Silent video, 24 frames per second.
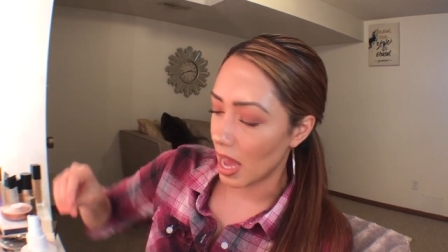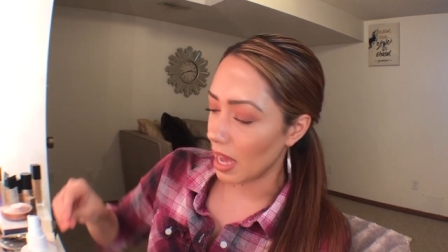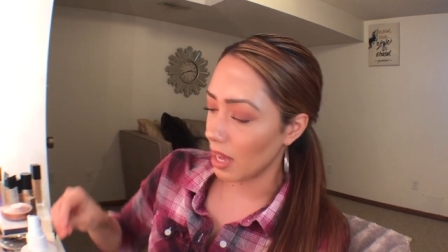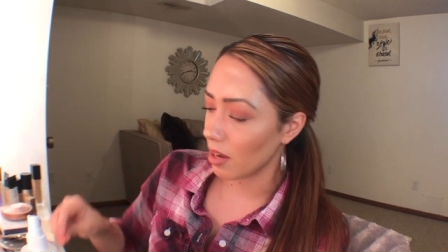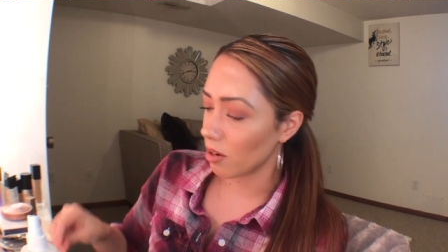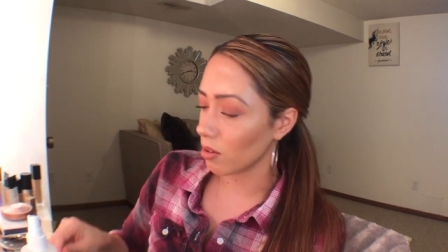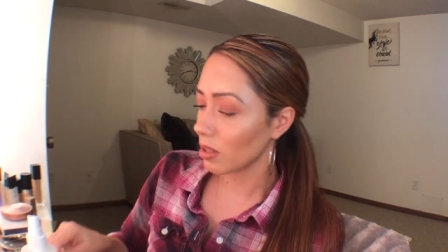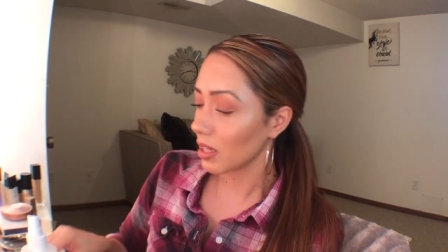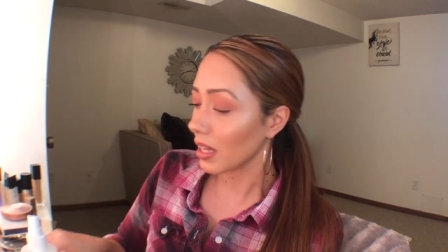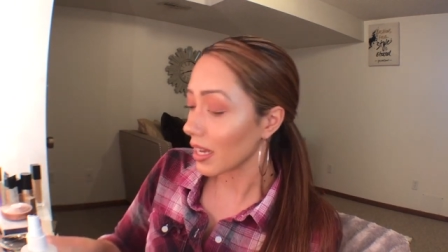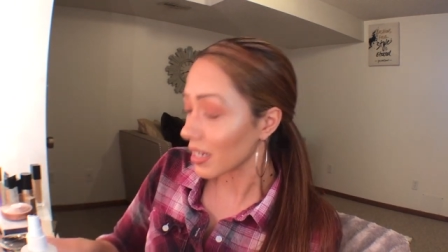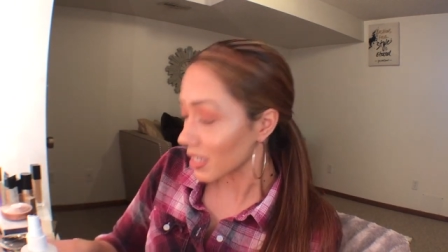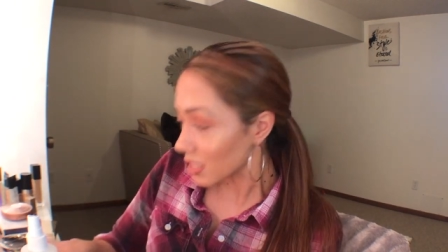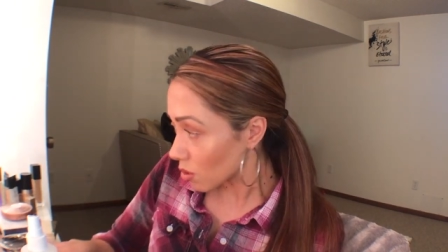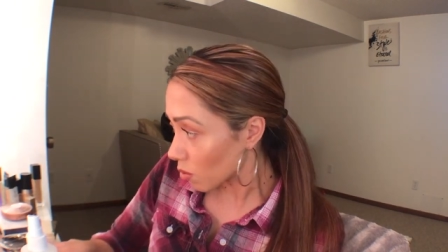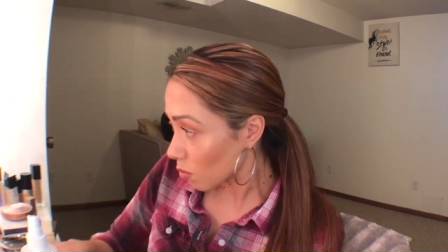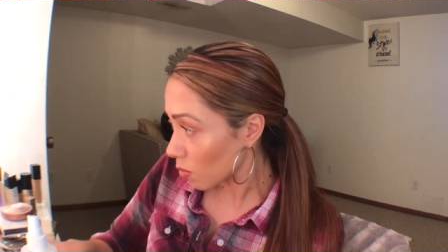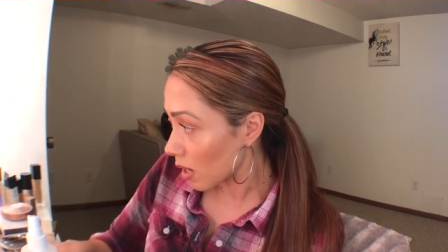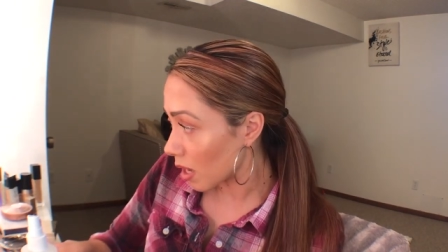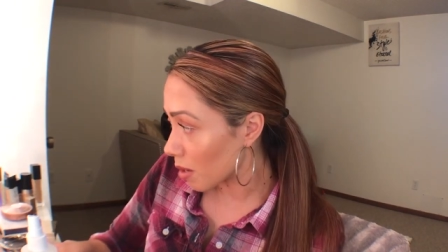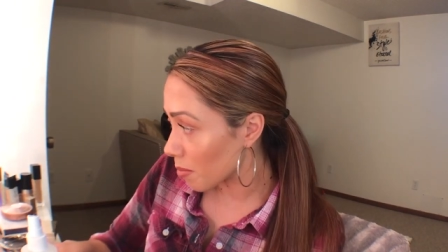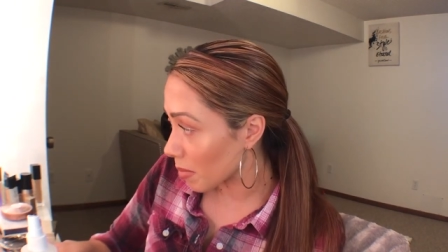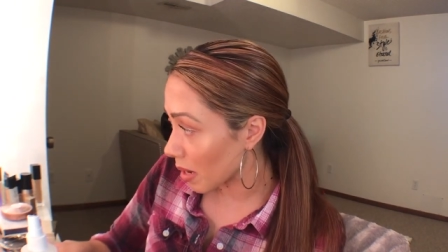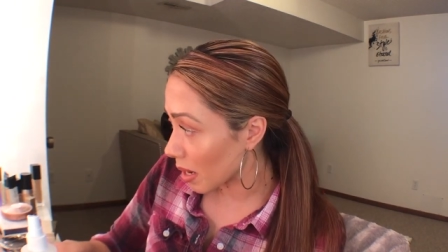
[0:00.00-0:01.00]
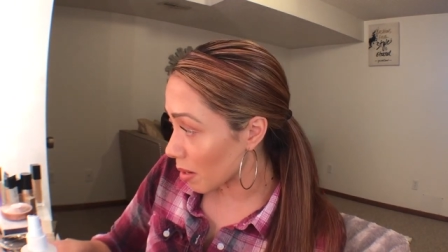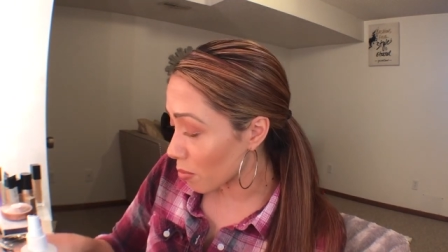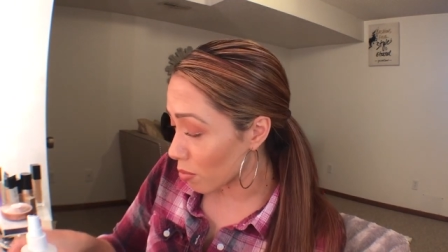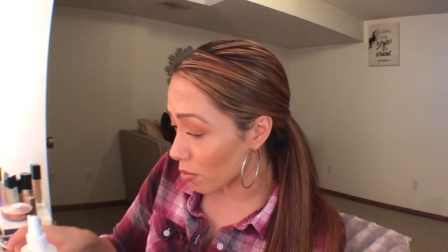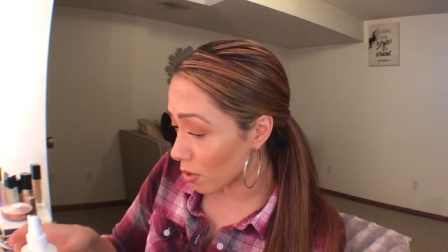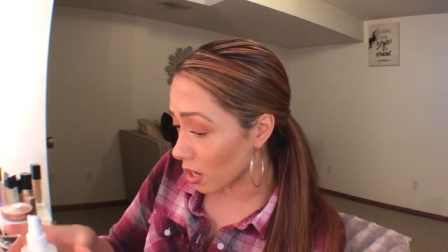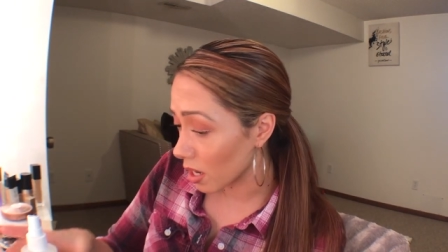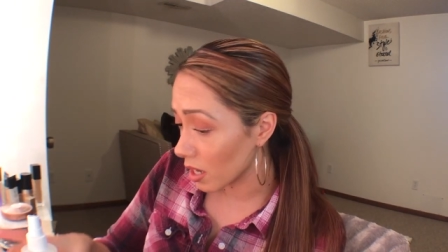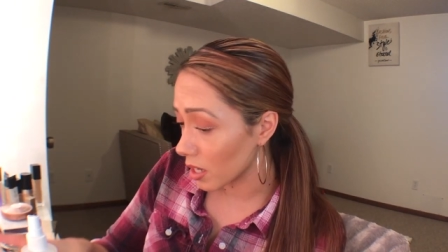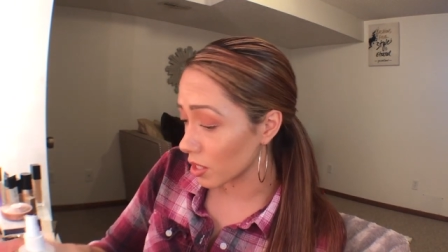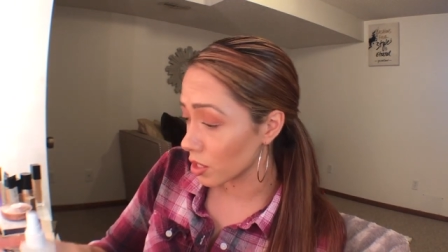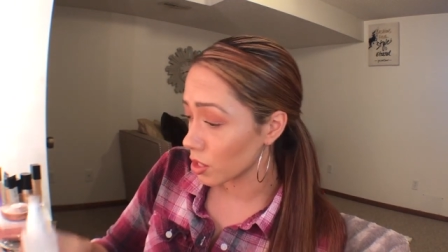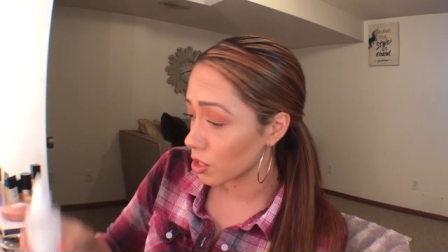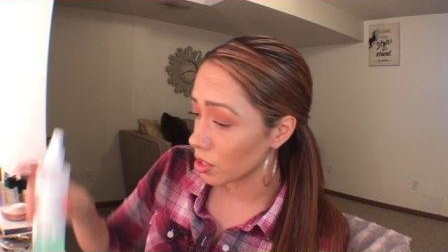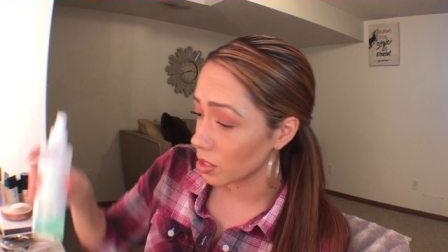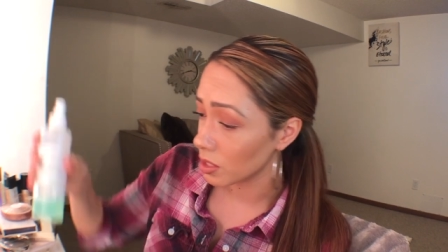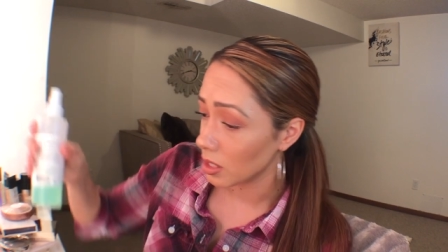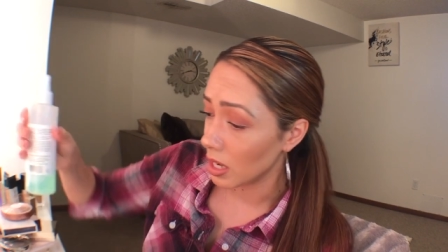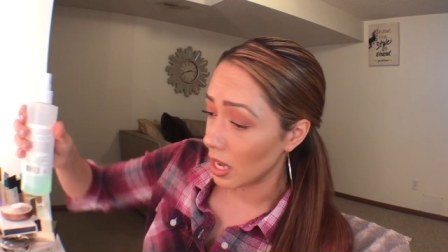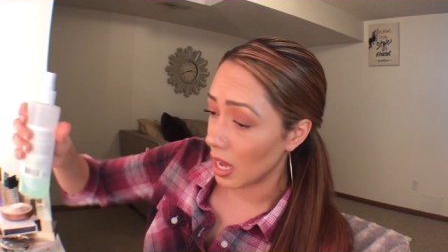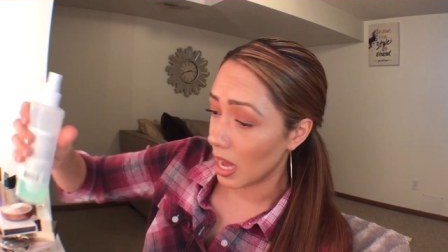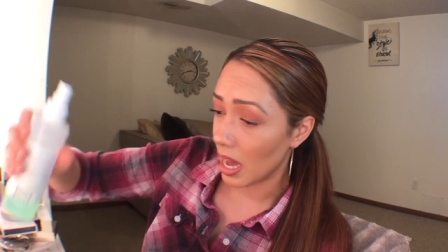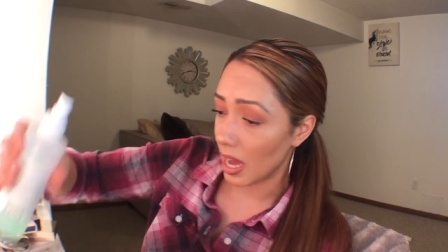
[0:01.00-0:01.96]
I don't like to wet my brush.